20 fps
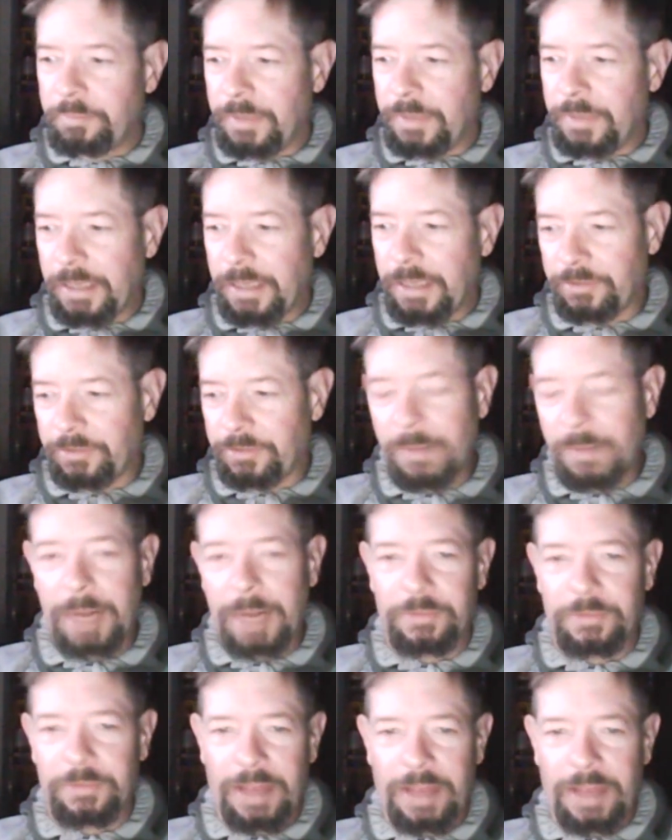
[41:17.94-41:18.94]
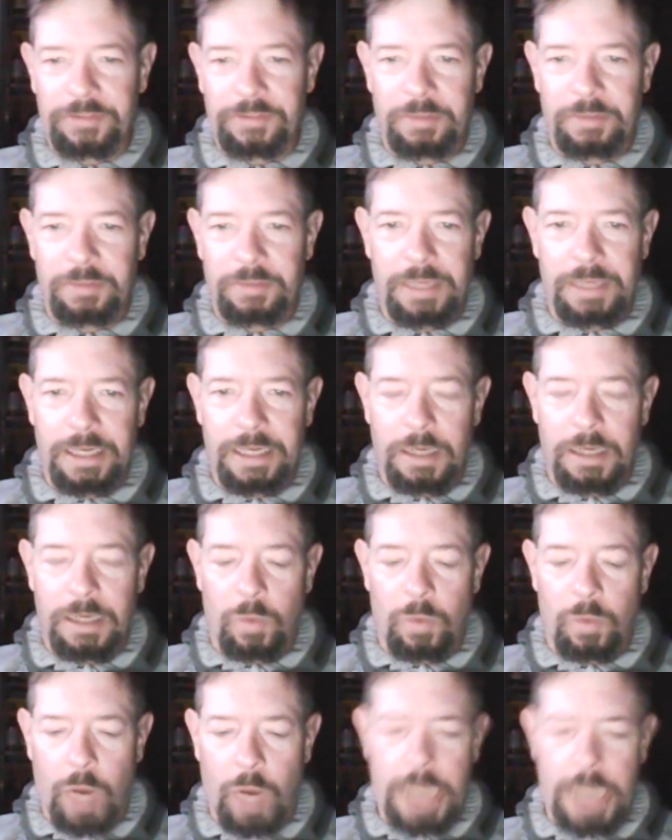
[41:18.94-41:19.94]
And somebody was asking me, uh,
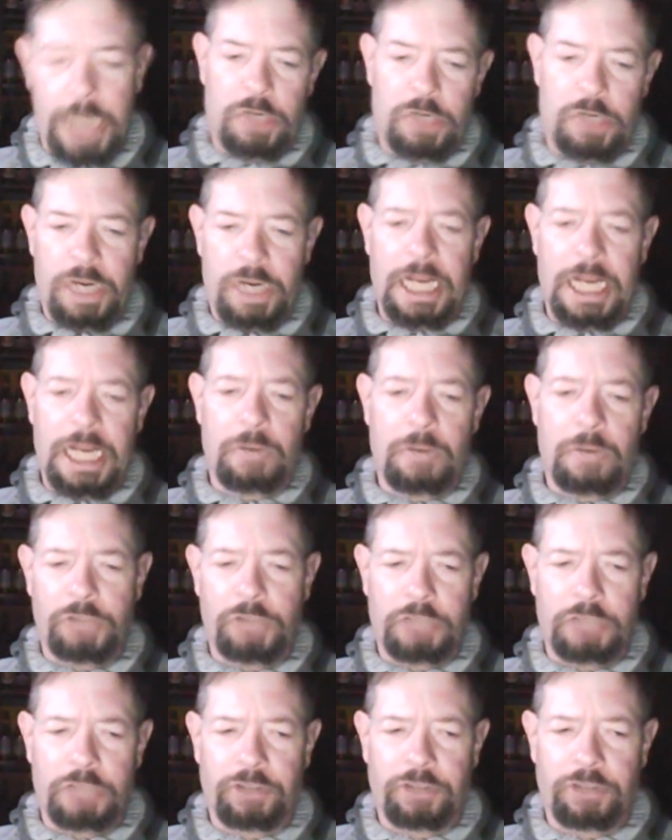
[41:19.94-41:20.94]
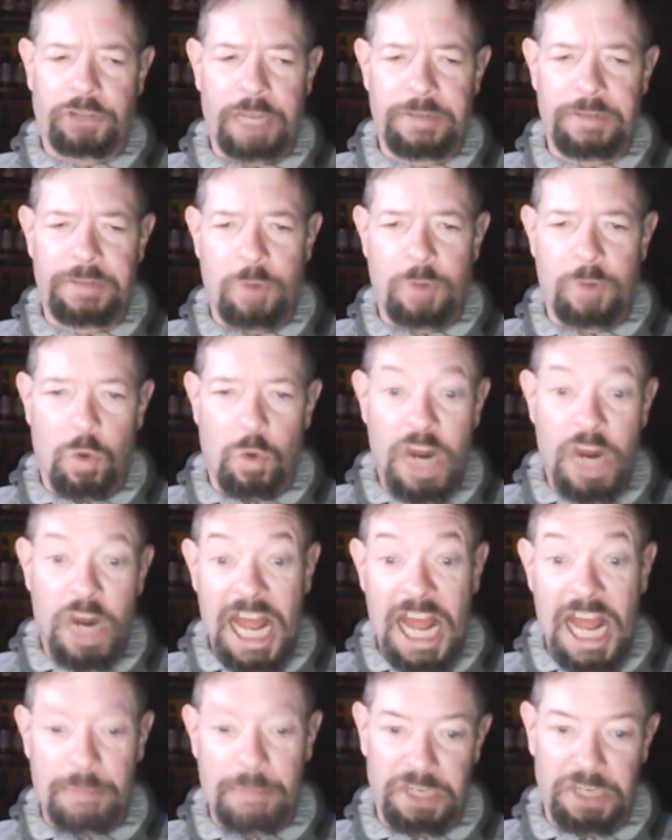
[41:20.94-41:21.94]
why you don't hang out with Dr. Dave anymore? What
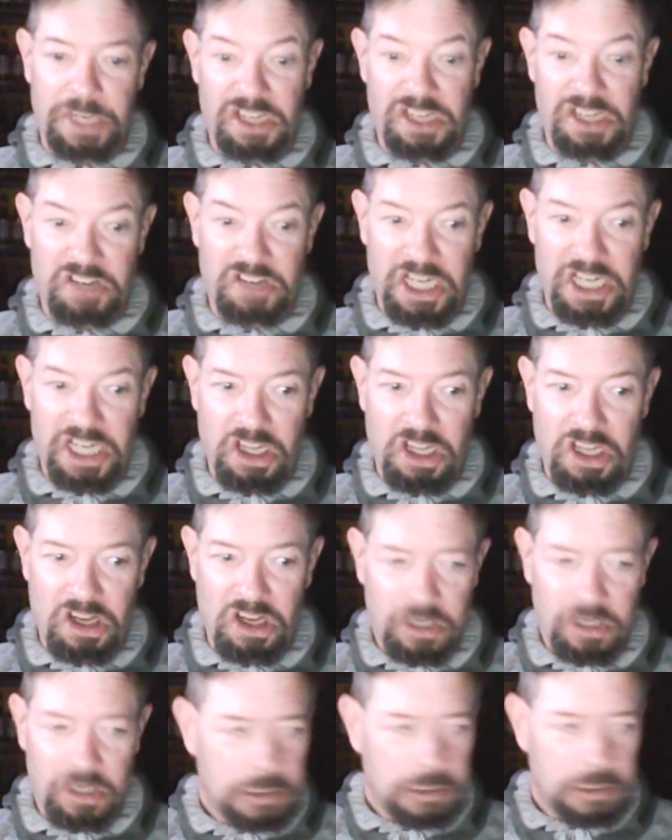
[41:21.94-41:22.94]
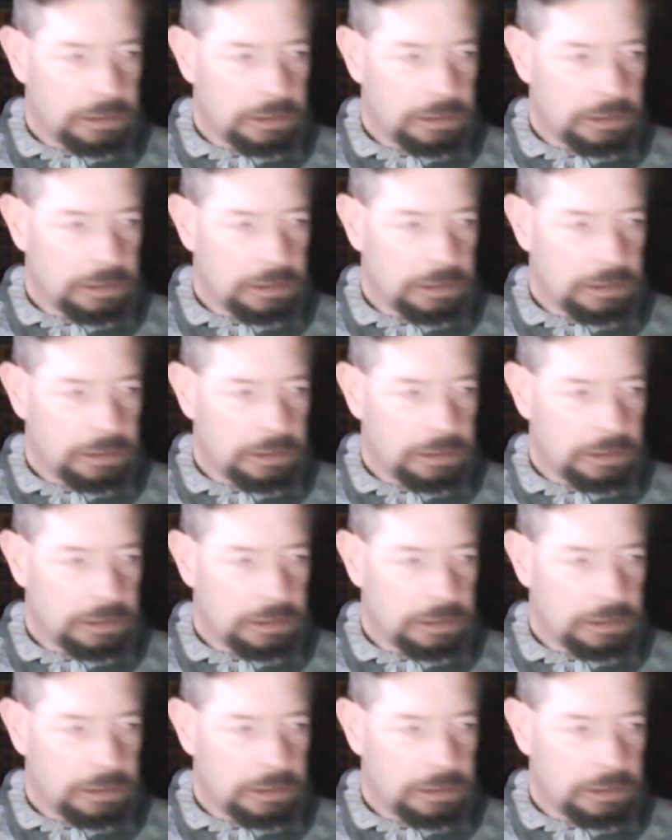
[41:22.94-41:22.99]
happened? You don't get along?